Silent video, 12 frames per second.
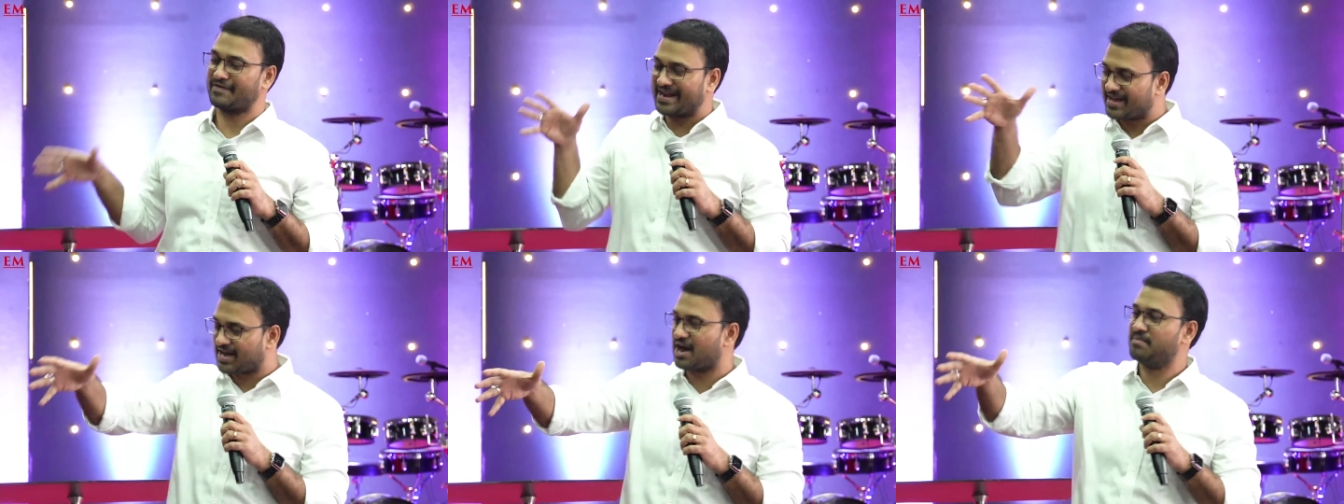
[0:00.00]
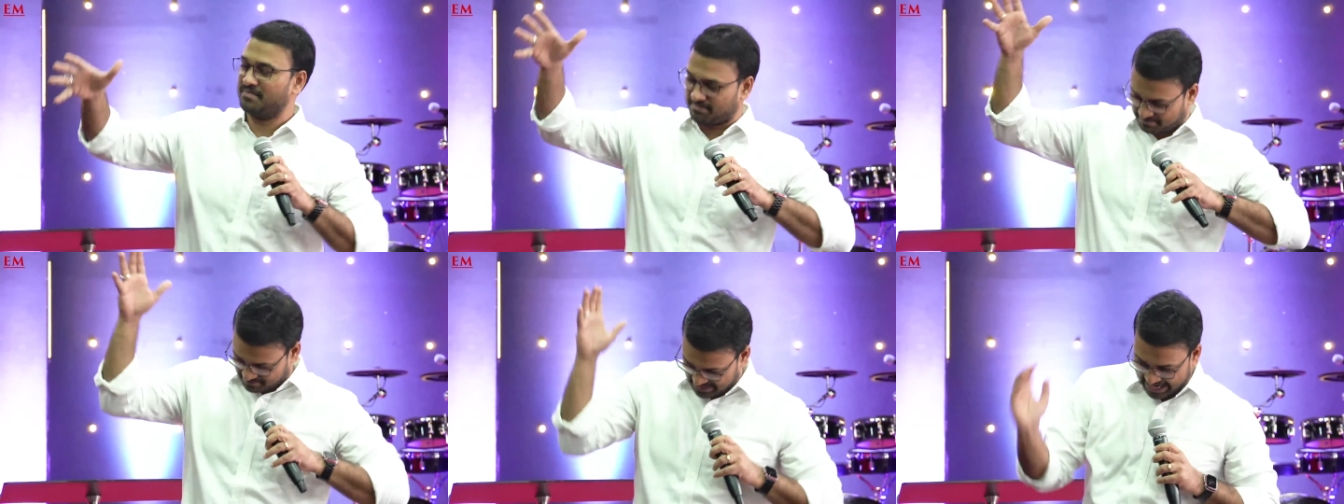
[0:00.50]
When I come,
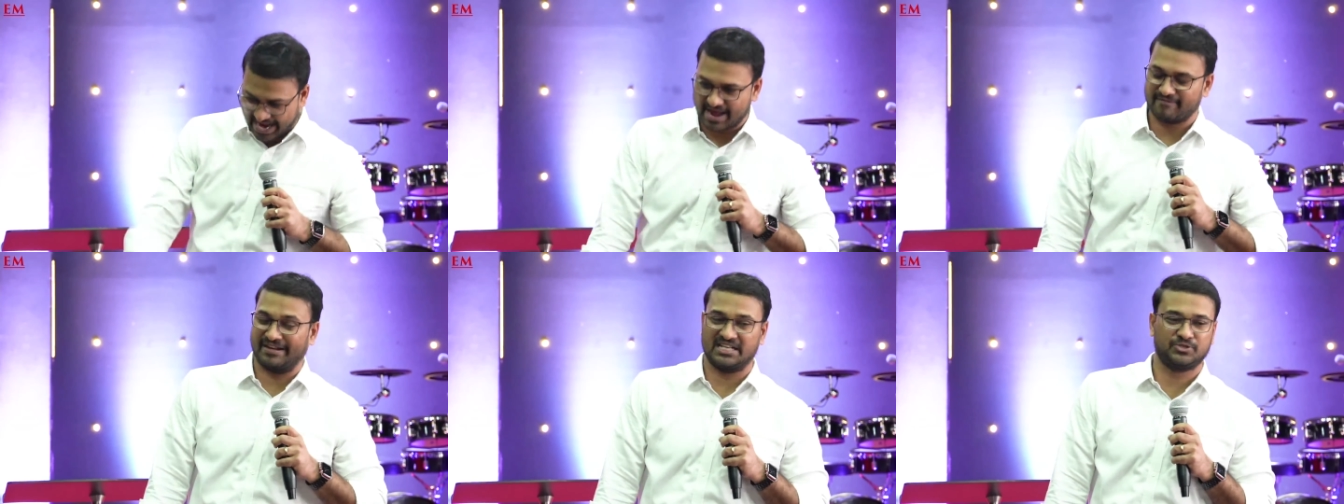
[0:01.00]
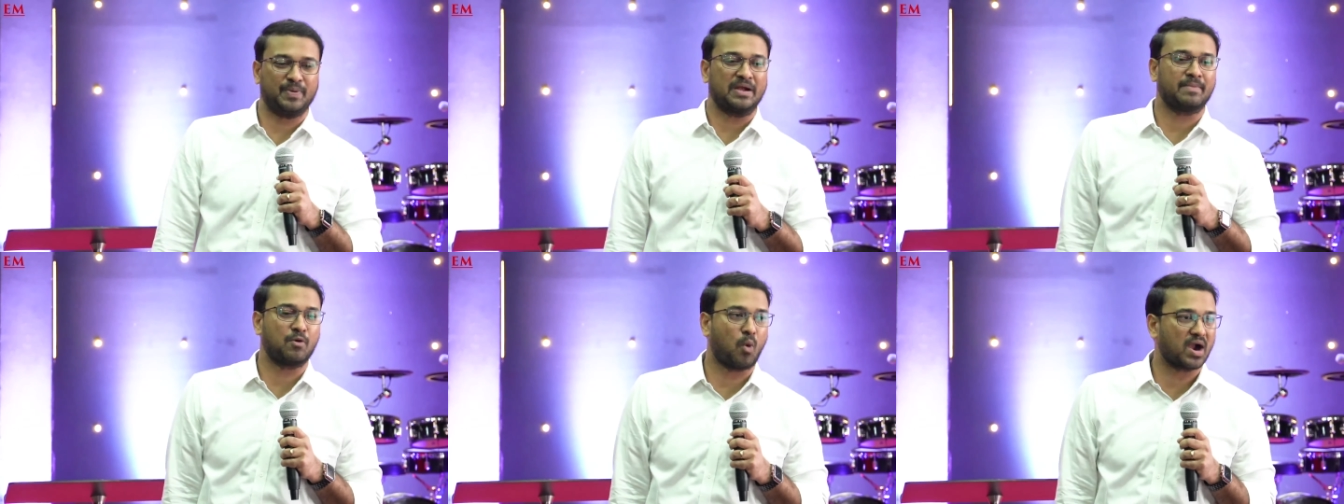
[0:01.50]
When I spend
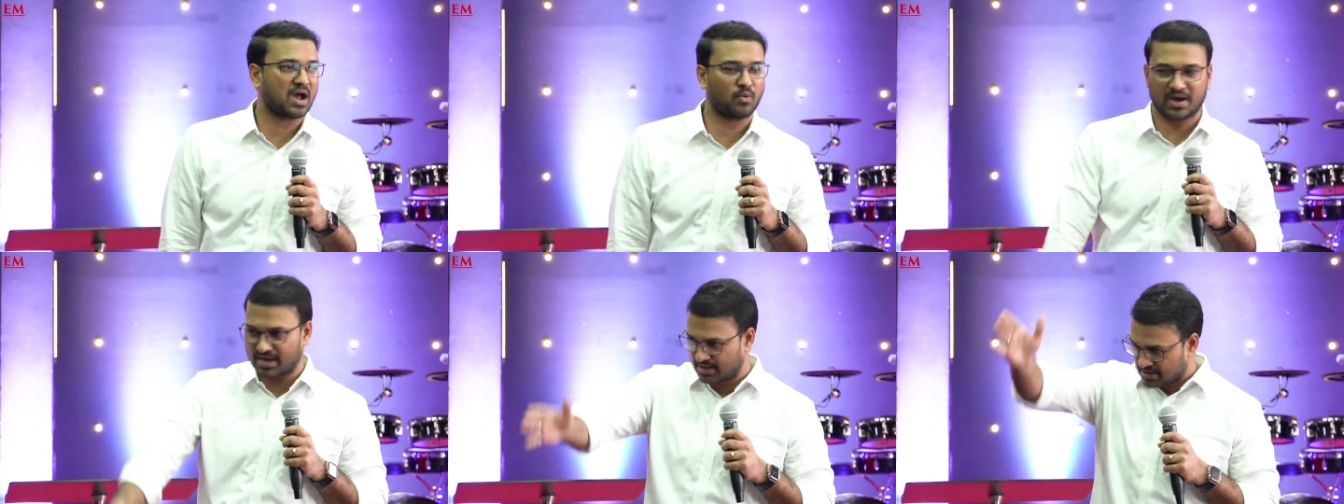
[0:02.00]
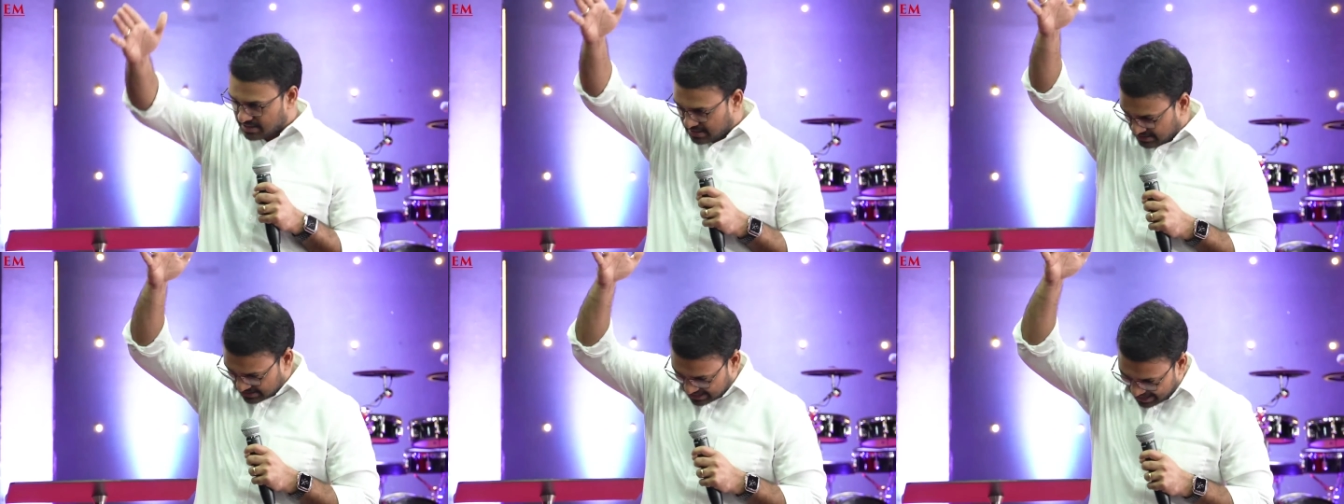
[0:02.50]
my one hour,
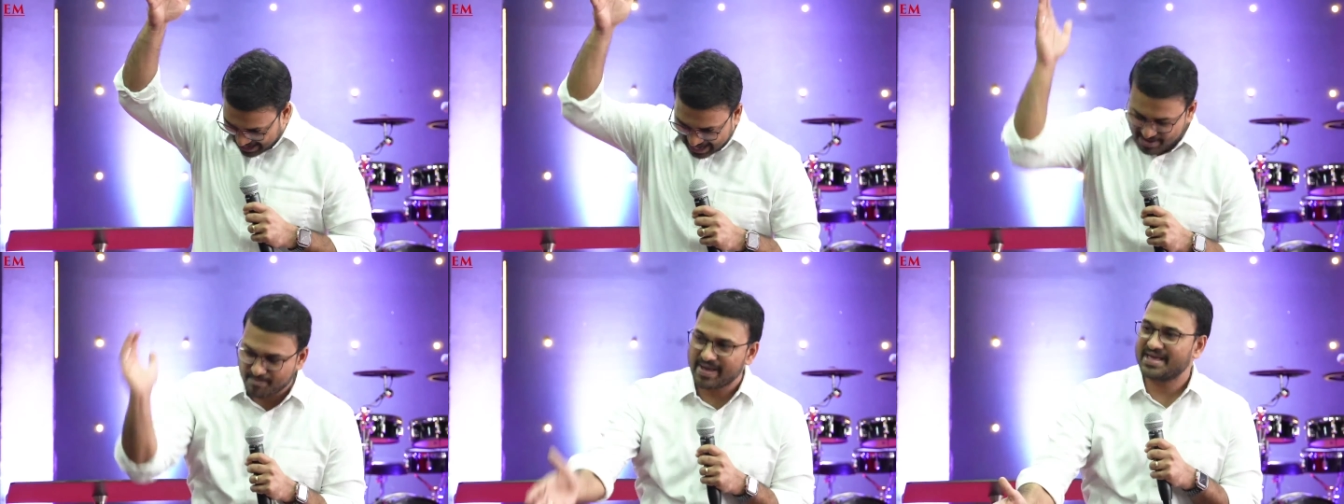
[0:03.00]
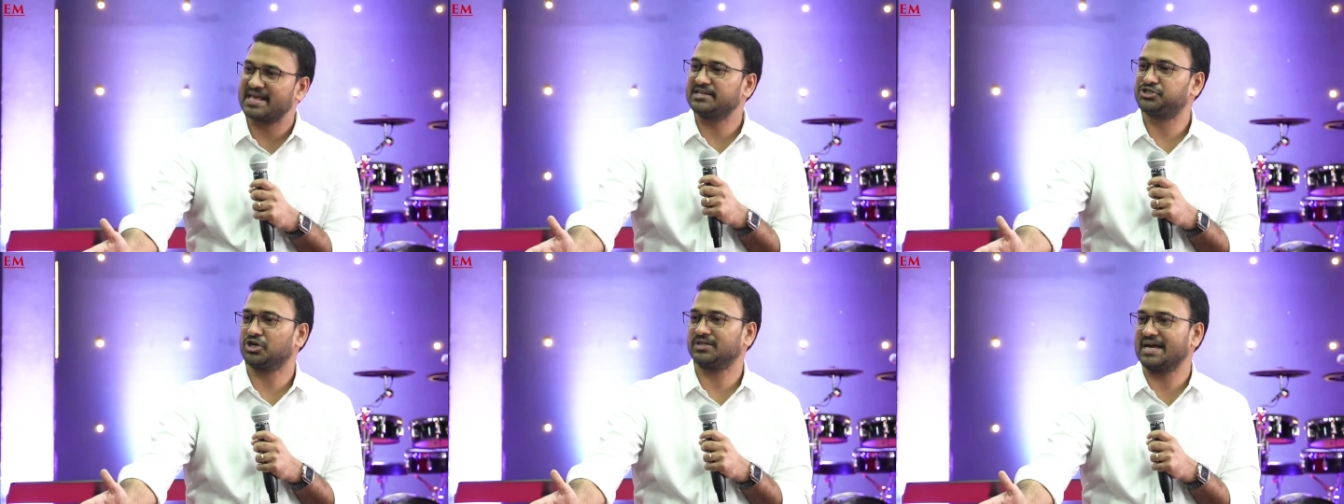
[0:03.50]
I'm making
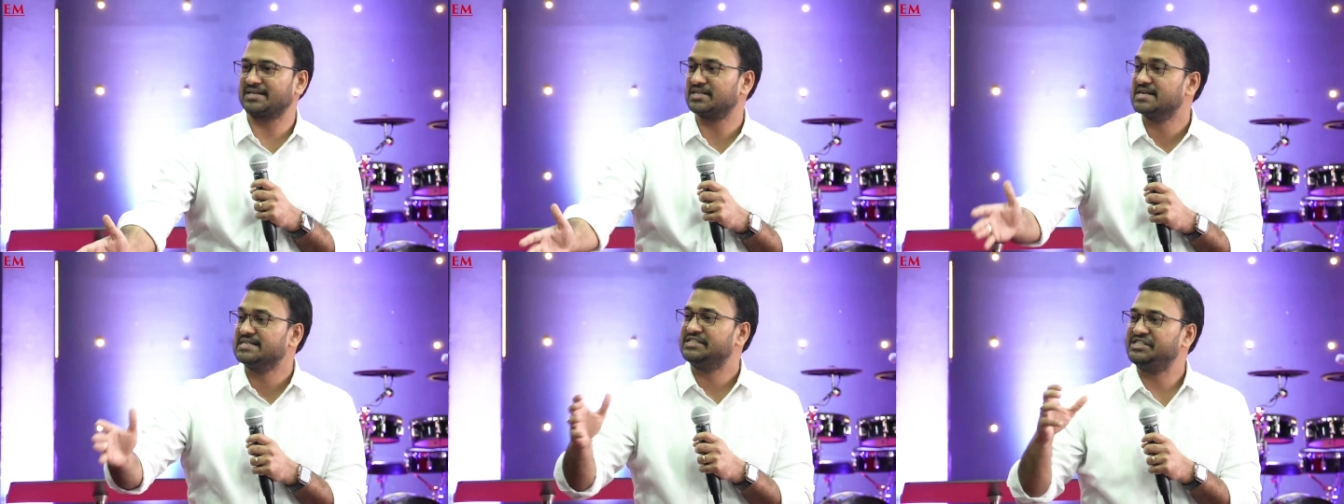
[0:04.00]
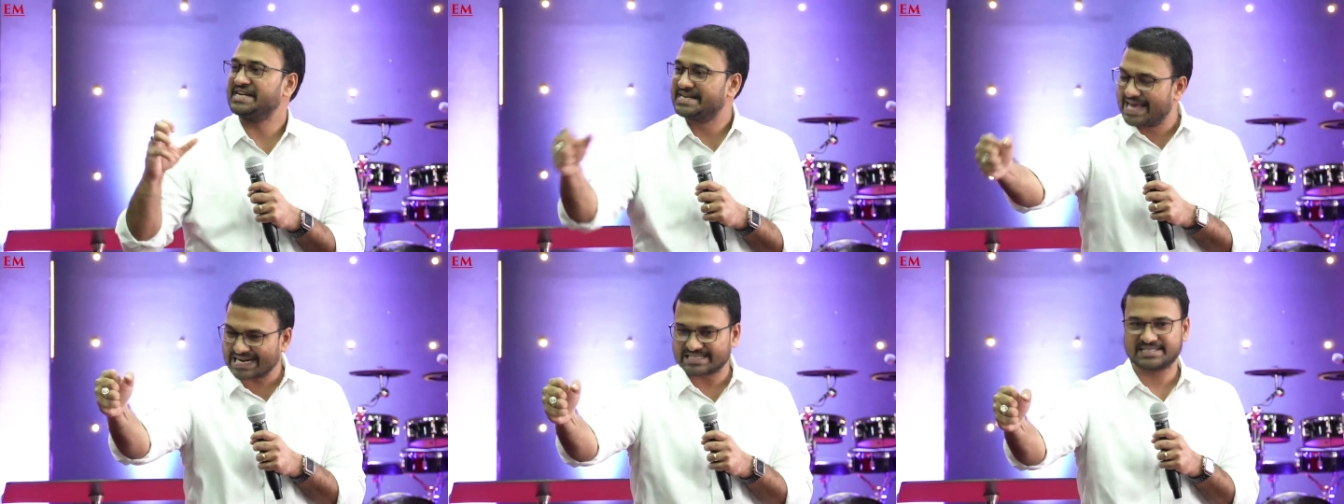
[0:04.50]
sure that she
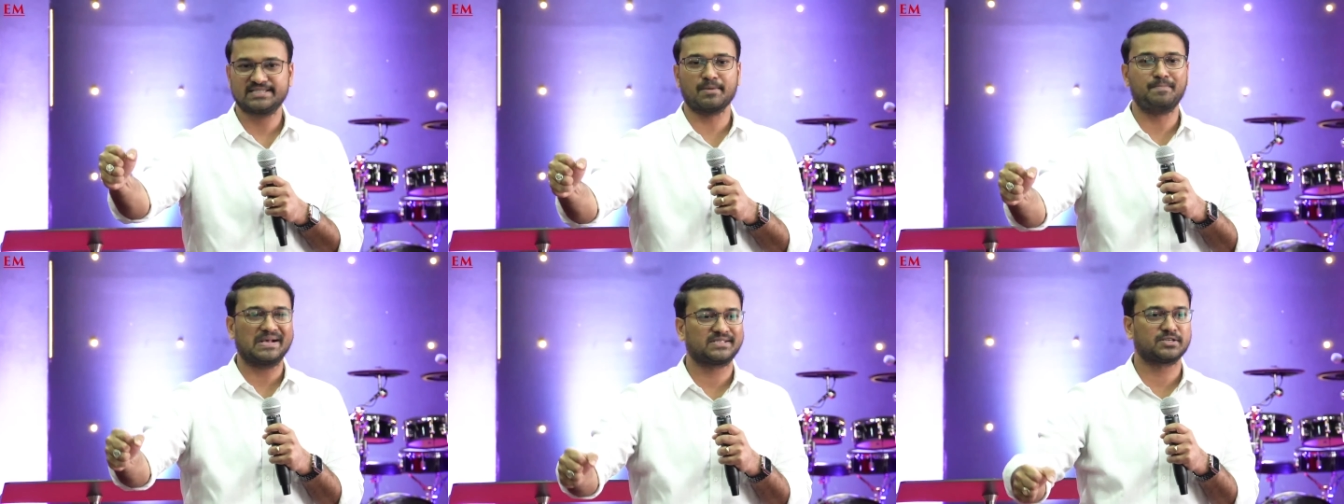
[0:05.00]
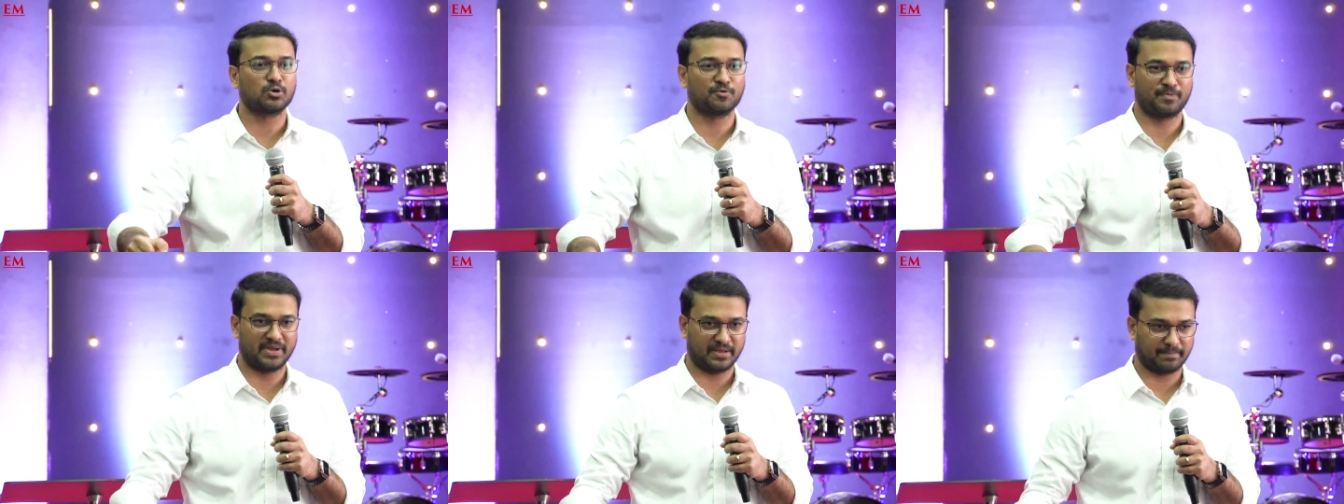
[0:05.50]
gets the best out of
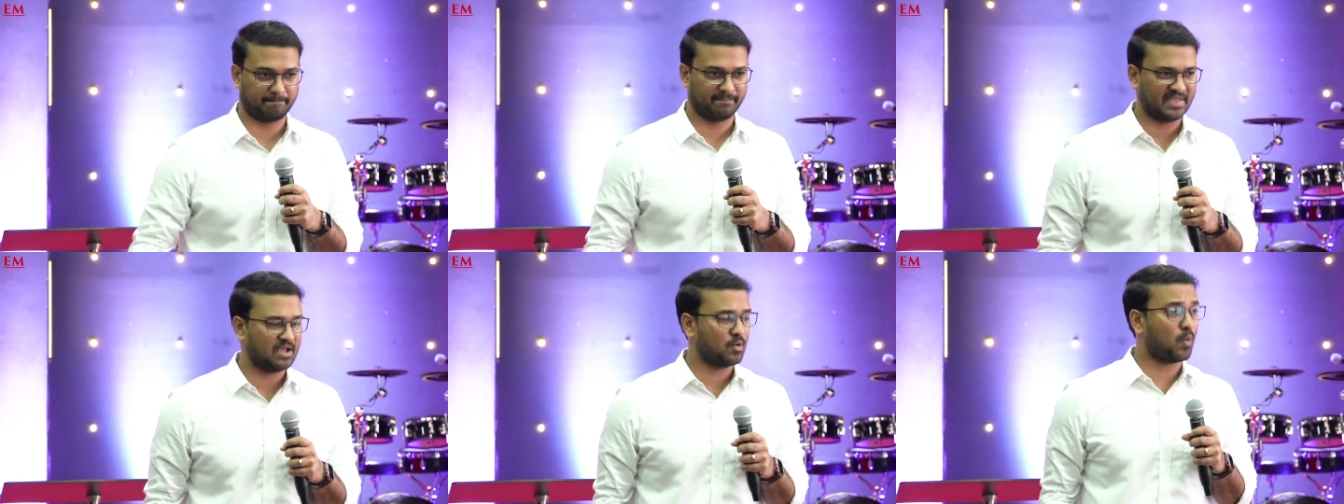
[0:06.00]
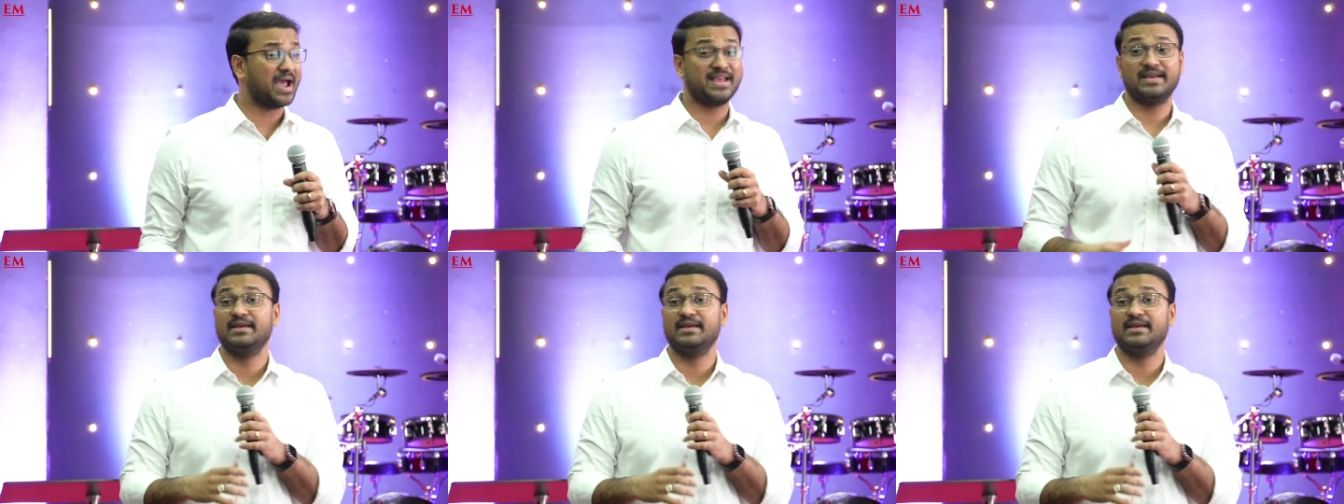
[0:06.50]
me. Why?